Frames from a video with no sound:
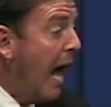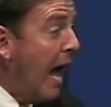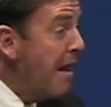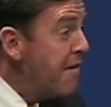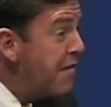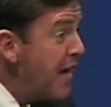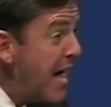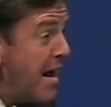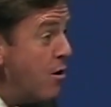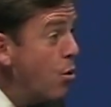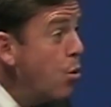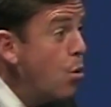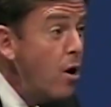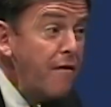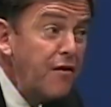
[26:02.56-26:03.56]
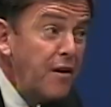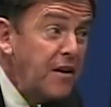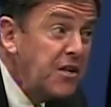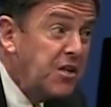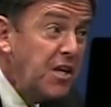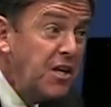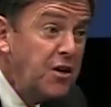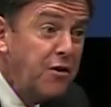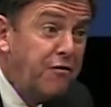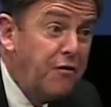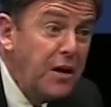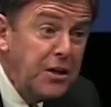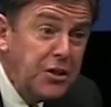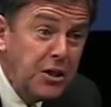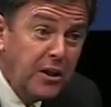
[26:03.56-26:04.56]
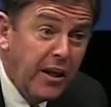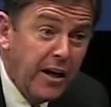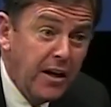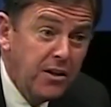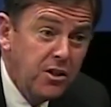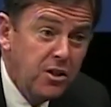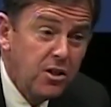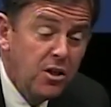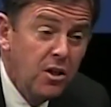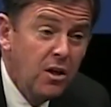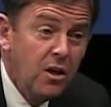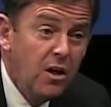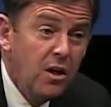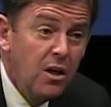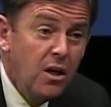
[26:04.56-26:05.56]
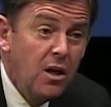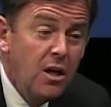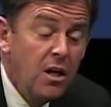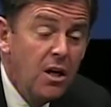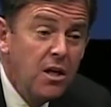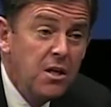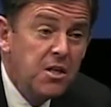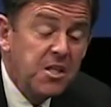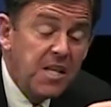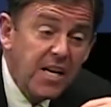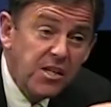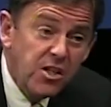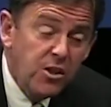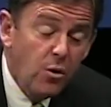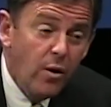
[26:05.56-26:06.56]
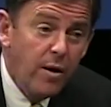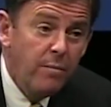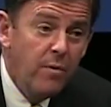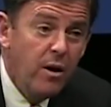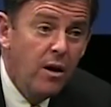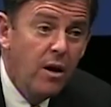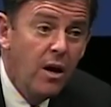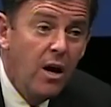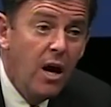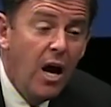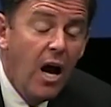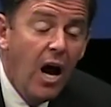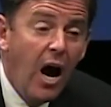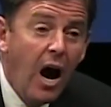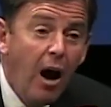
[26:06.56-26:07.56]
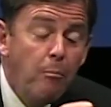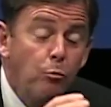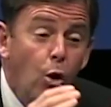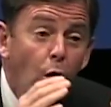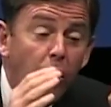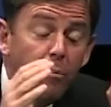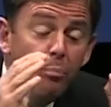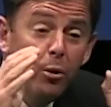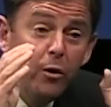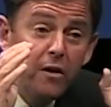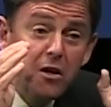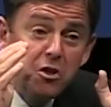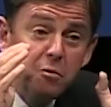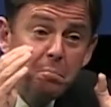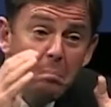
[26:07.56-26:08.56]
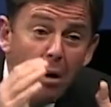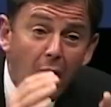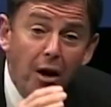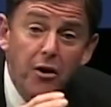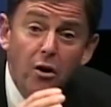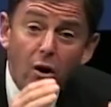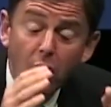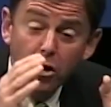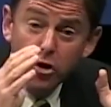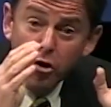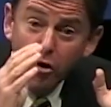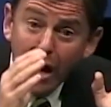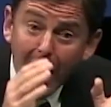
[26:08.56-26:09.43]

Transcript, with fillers: and then whoever this individual is says to him, I'm going to put this mud on your